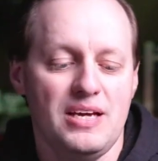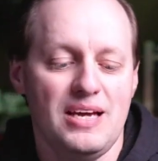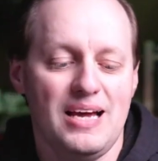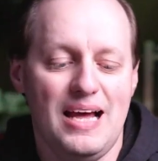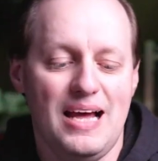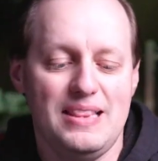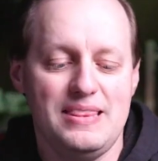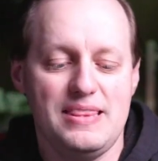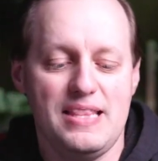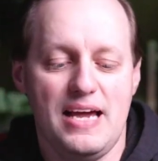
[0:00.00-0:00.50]

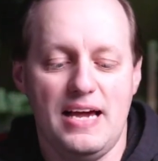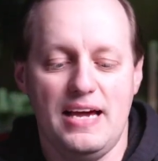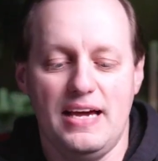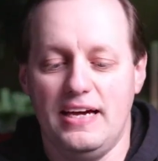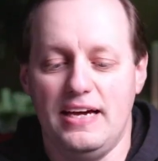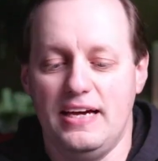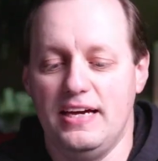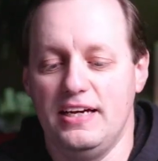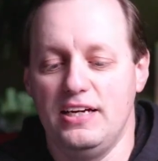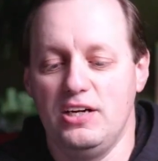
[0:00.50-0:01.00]
And
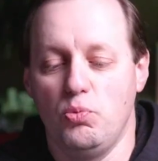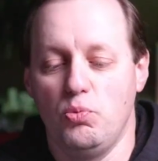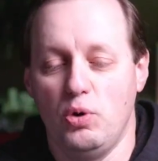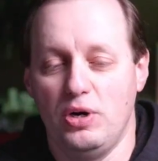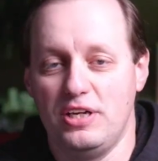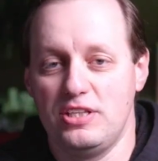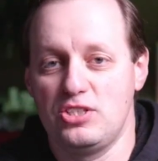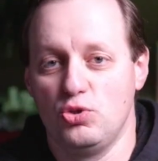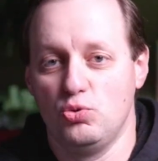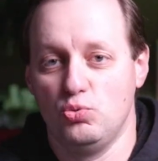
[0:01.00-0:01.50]
then when
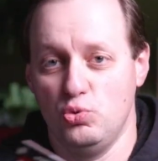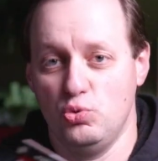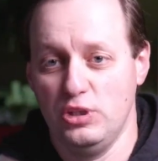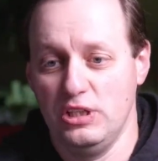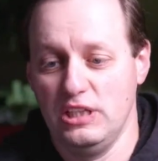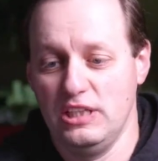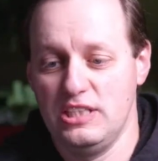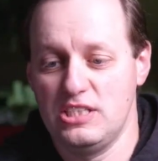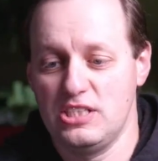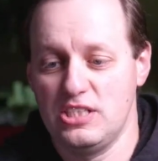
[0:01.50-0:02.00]
it's a
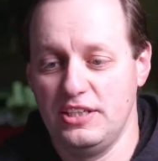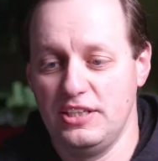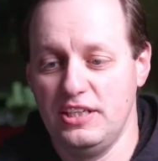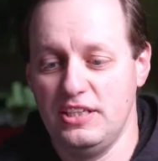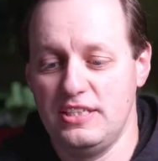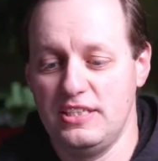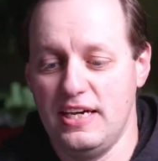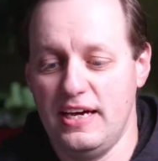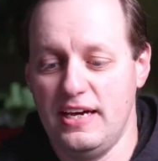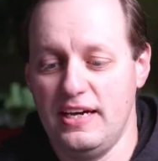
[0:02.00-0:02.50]
really sunny
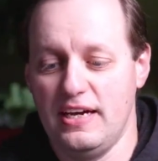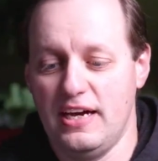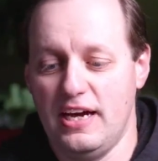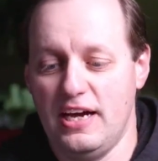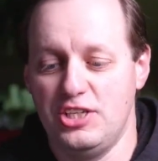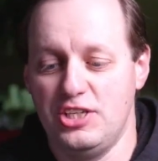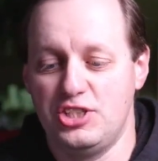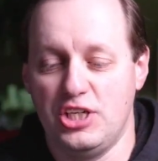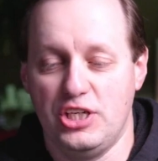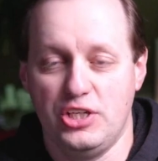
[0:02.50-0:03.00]
day,
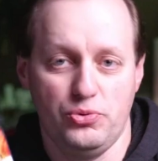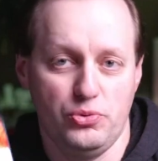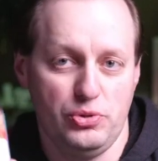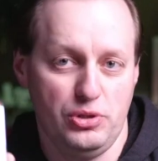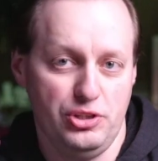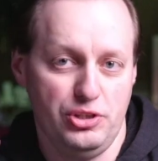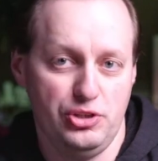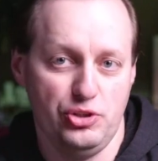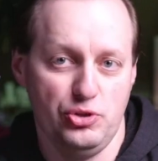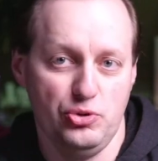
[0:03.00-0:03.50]
I
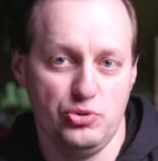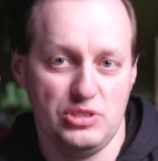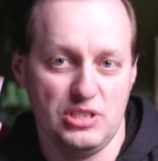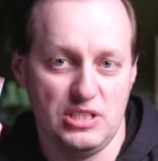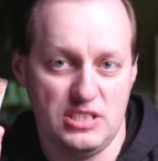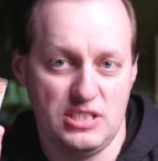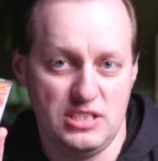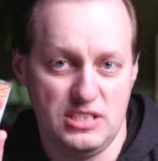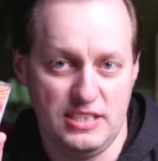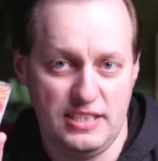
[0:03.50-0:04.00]
generally use a
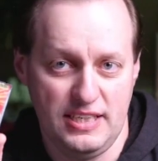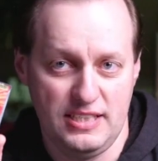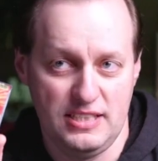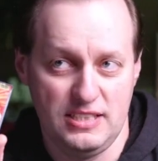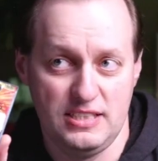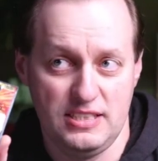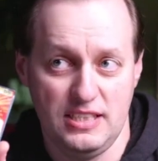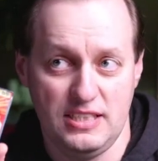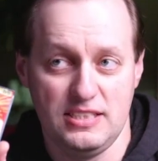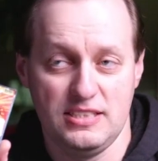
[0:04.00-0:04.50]

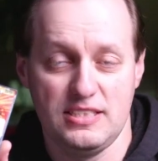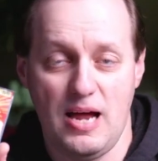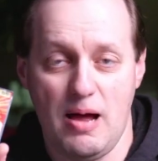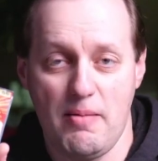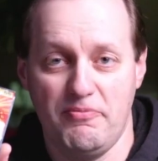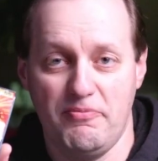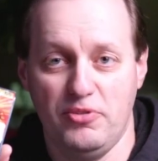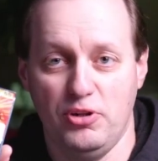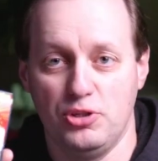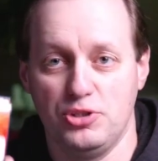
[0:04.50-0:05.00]
six-stop
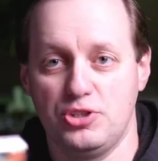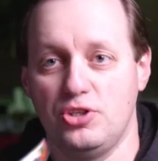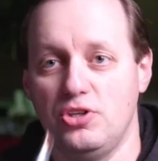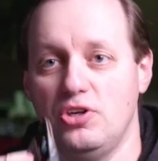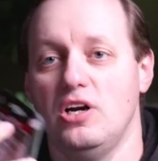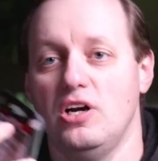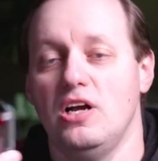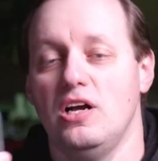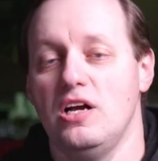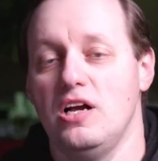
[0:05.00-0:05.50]
filter
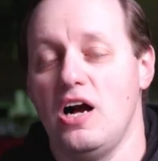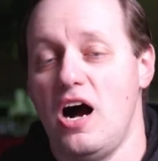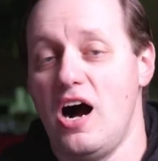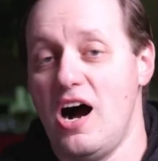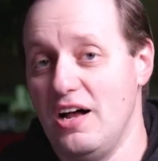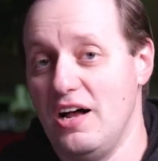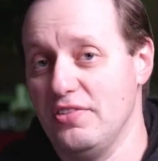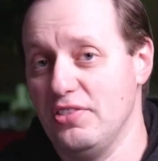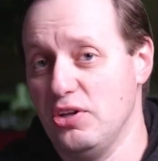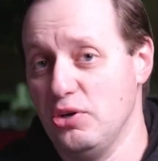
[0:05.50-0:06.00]

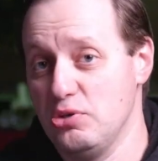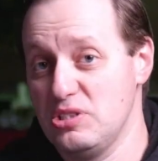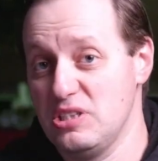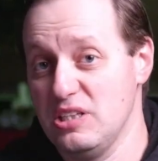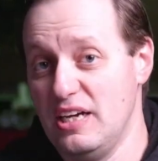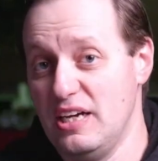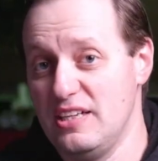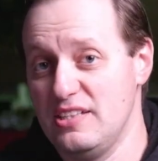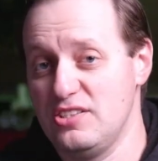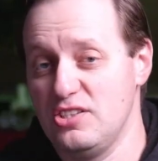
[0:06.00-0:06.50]
on those
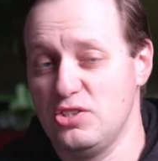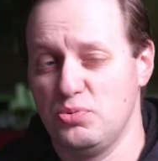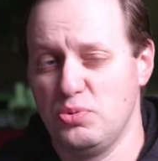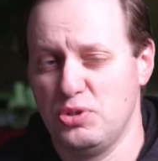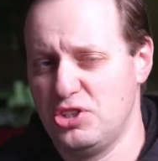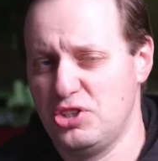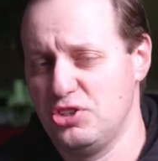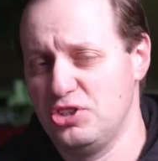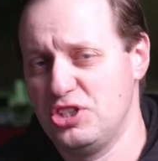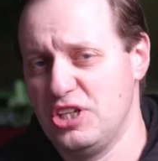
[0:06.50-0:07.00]
lenses,
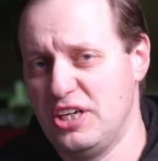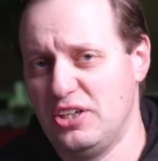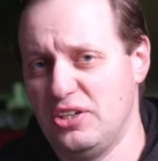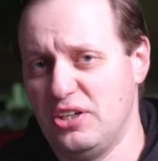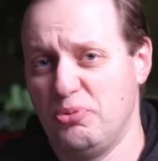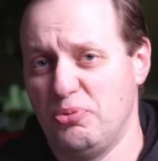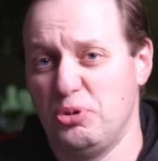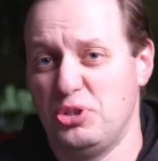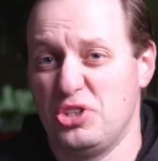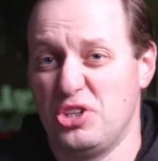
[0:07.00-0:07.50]
which are
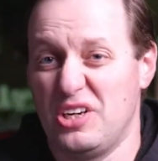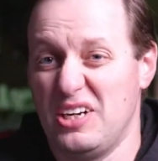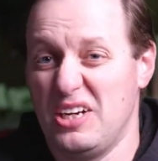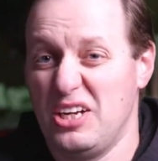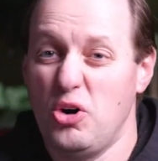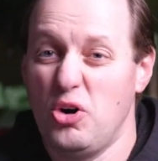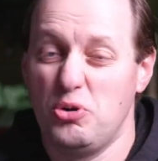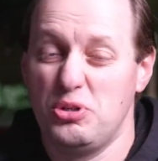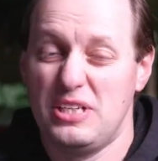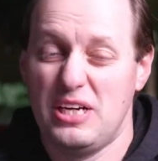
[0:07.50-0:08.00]
which are going to
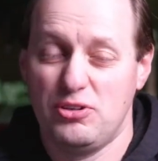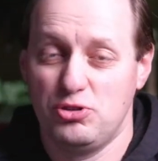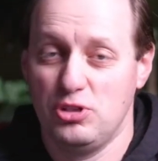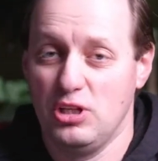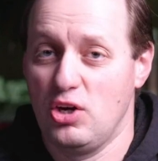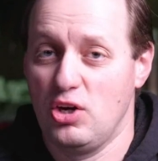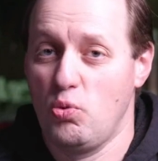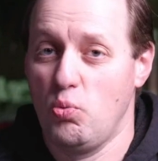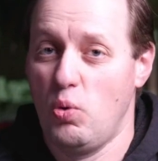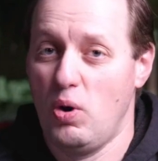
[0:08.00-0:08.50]
go down to
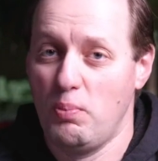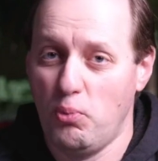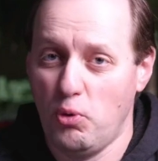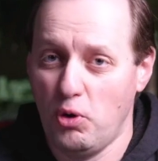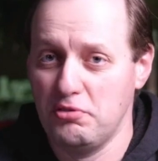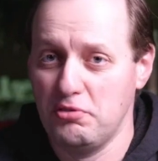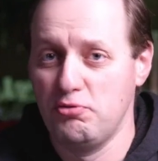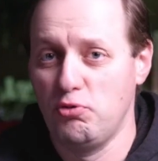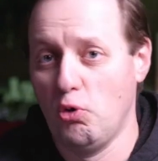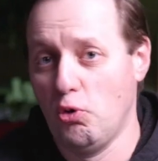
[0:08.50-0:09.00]
like
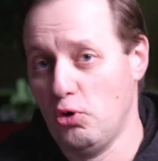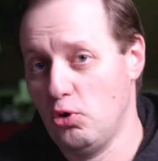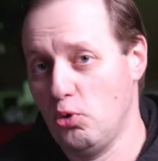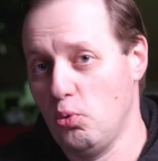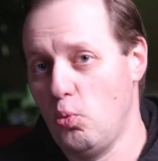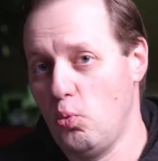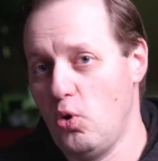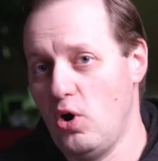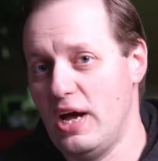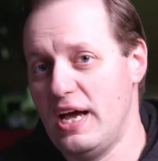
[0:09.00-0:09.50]
1.4 or
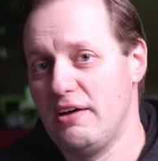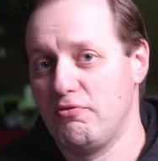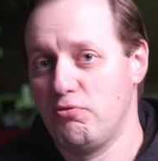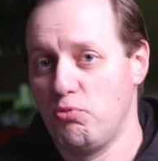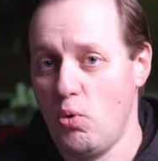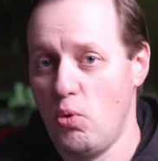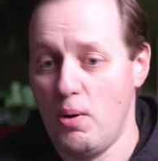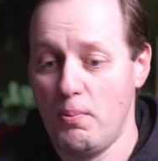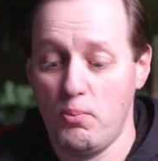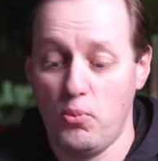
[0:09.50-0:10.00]
f
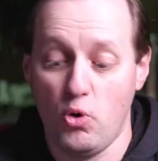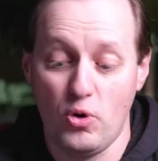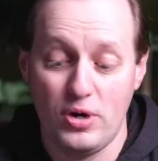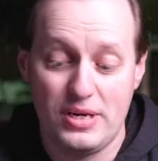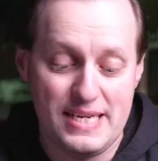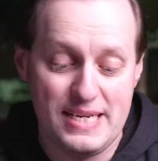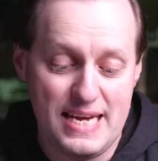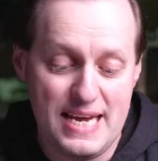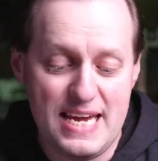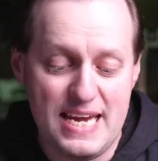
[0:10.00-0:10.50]

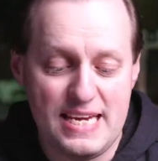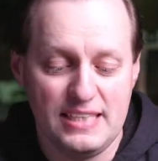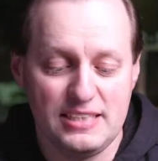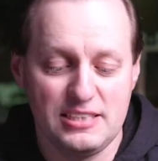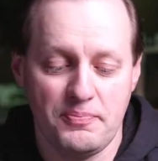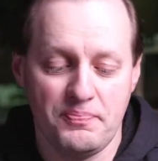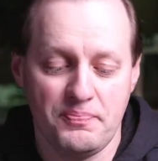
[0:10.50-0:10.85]
1.8.